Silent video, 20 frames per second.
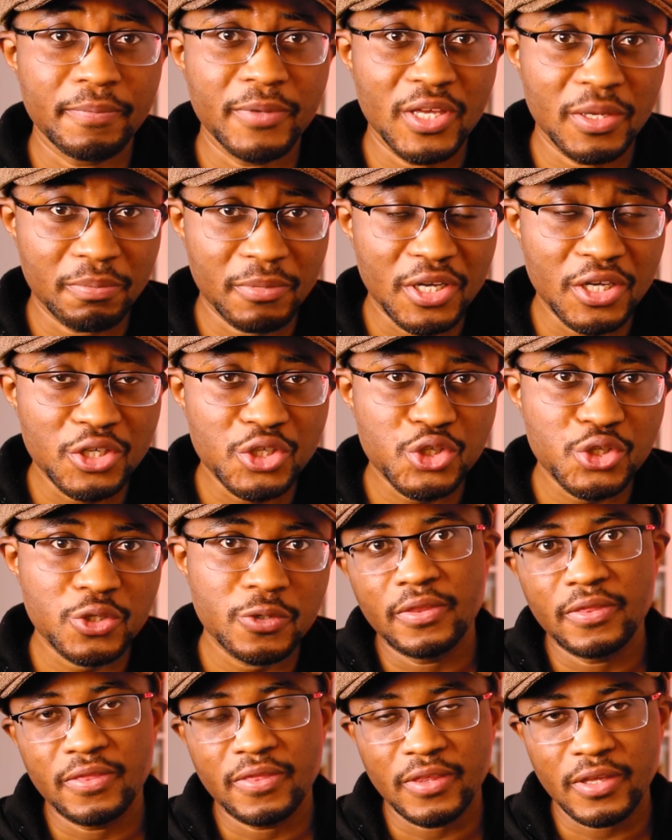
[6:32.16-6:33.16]
image,
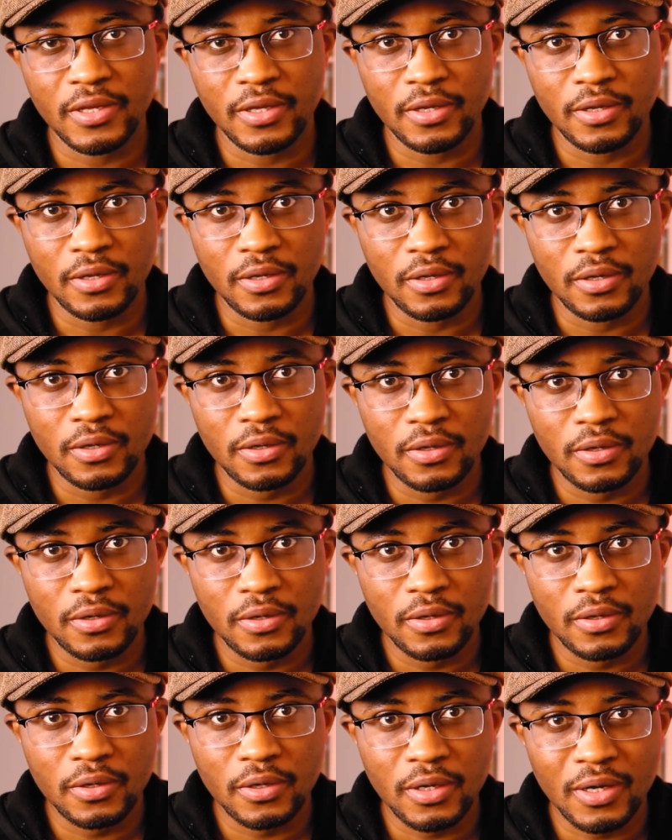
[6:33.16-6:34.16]
the
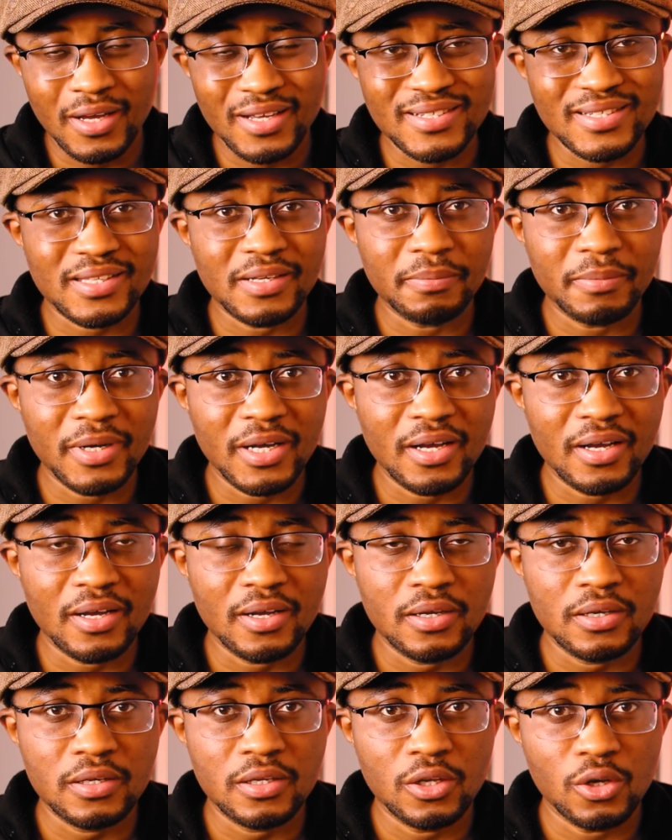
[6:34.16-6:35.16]
customer
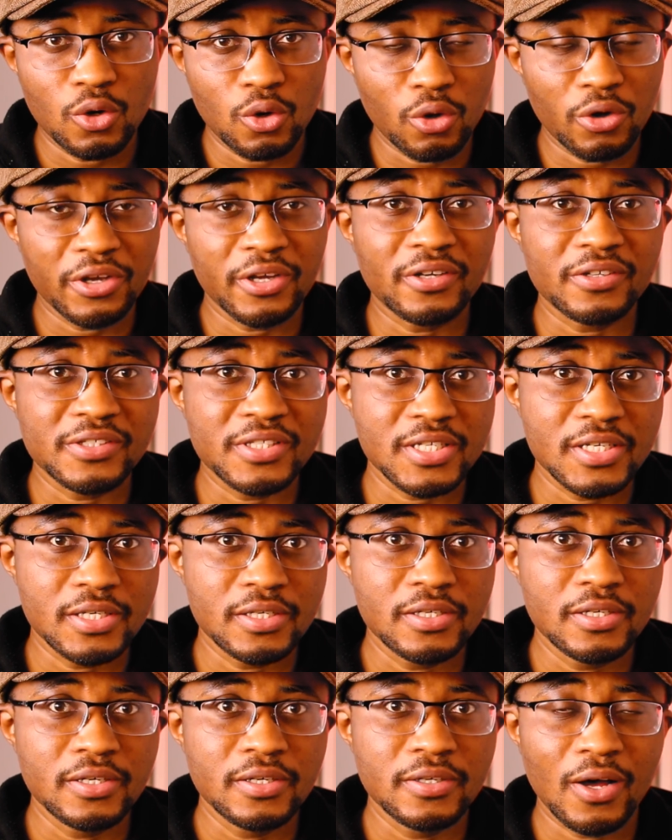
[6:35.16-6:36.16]

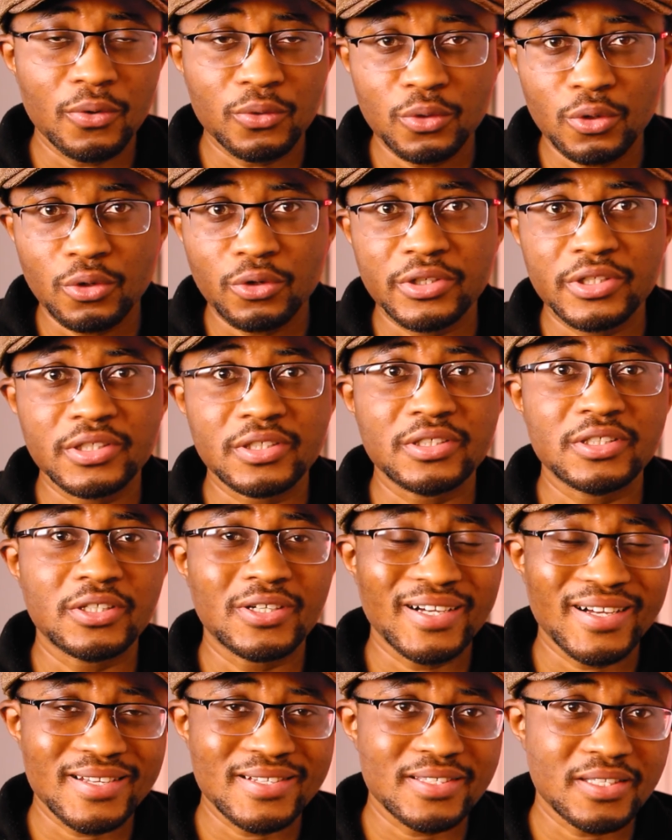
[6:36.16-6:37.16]
loyalty, how loyal your
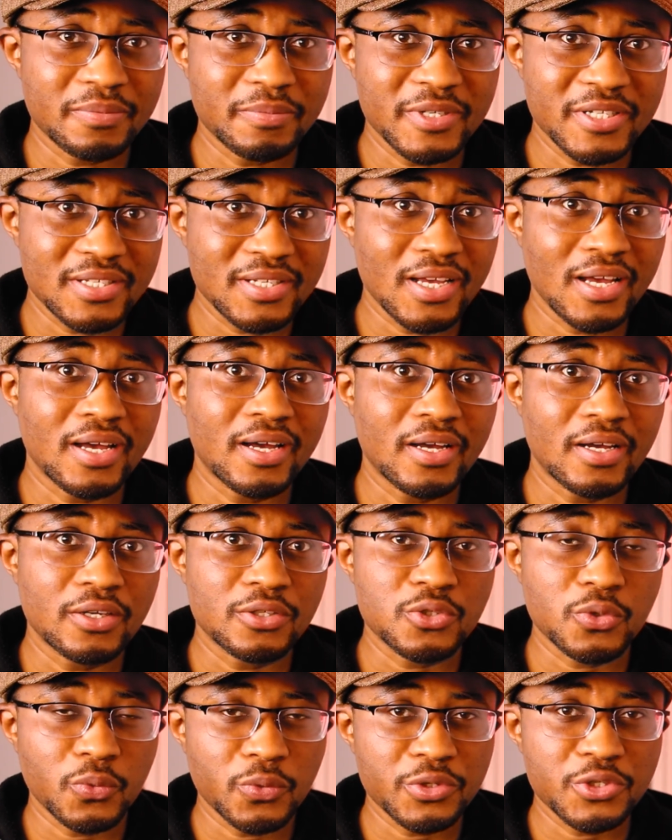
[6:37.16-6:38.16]
customers are
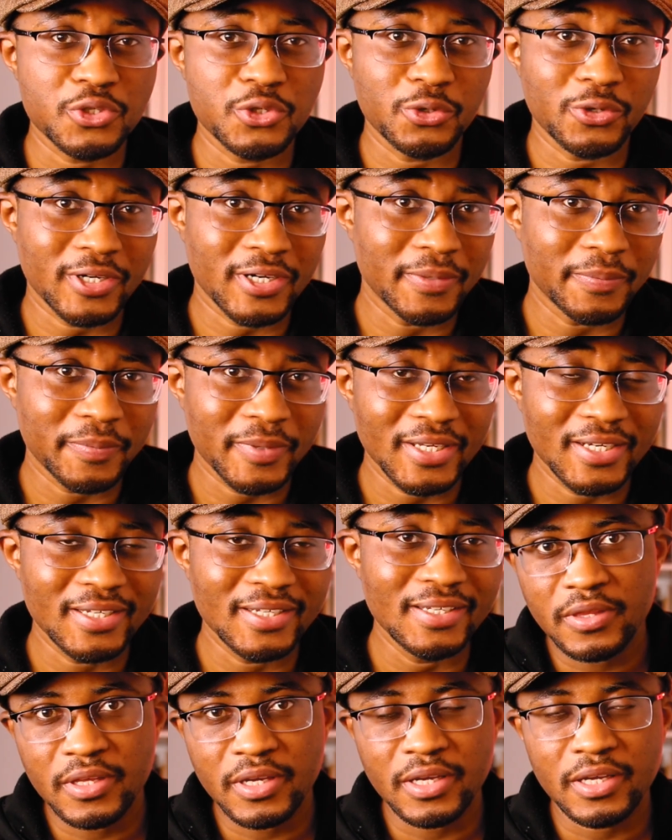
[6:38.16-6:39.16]
towards your company,
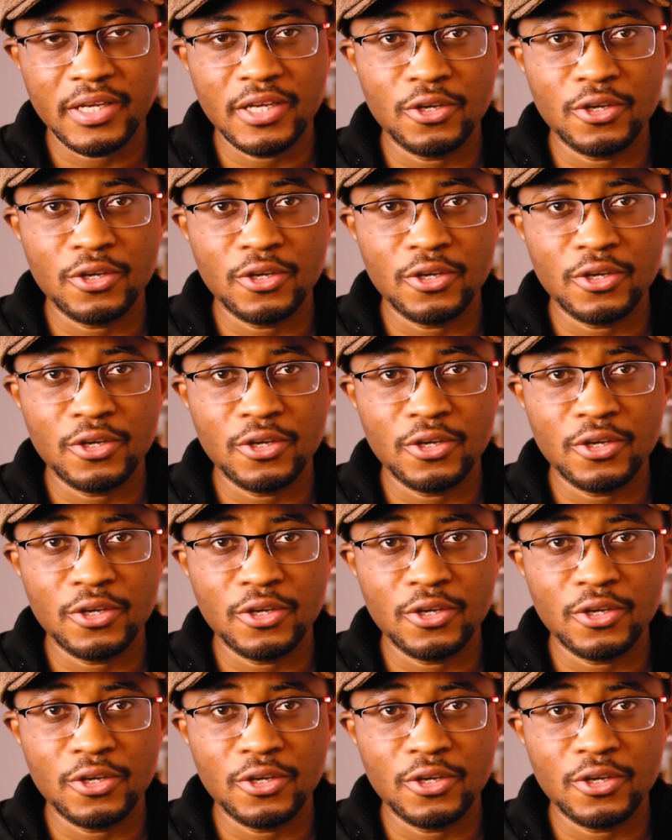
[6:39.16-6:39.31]
the